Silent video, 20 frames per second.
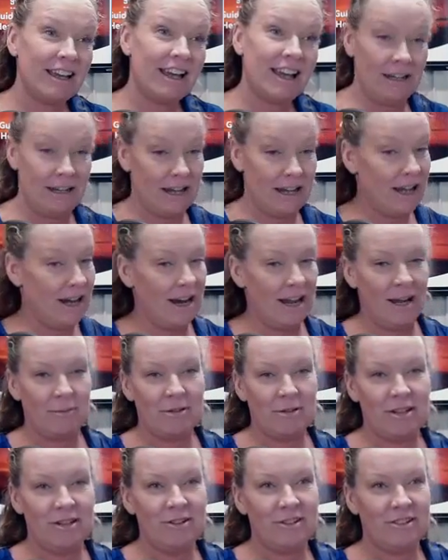And I
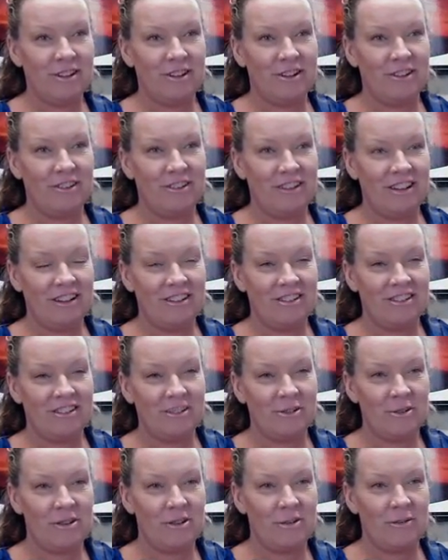am too. So, and
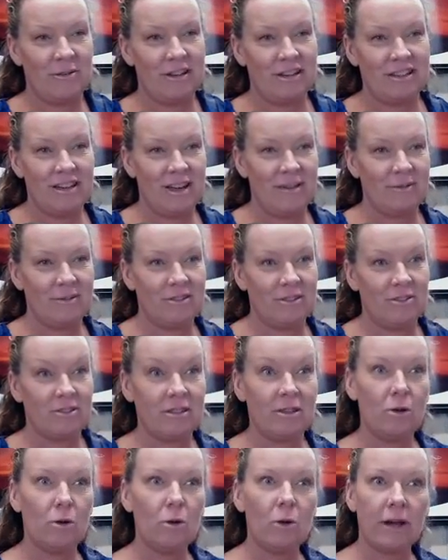she's welcome anytime. So,
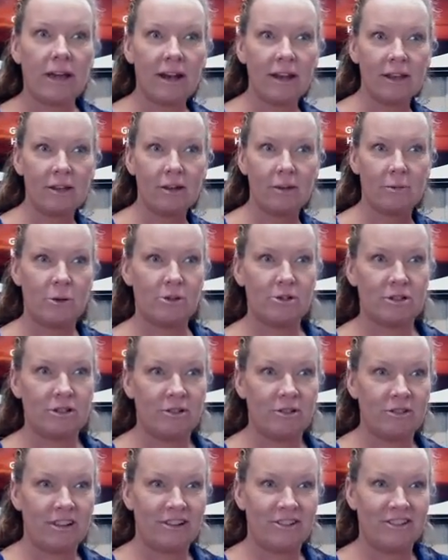see, I got a little
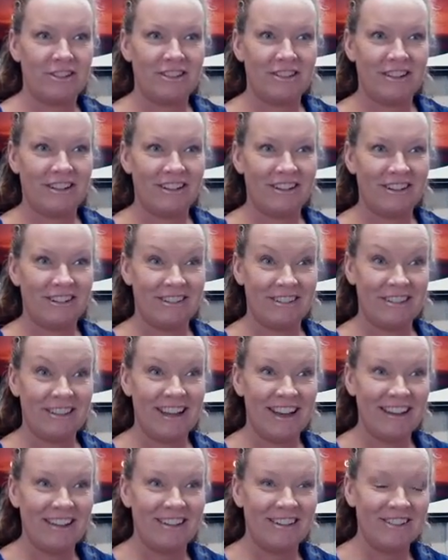emotional because she's here. See
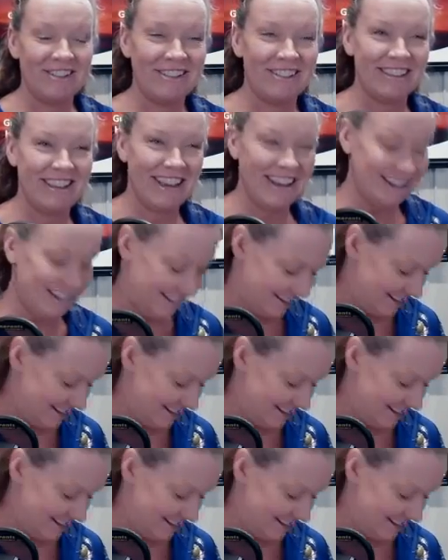that? Did you see that?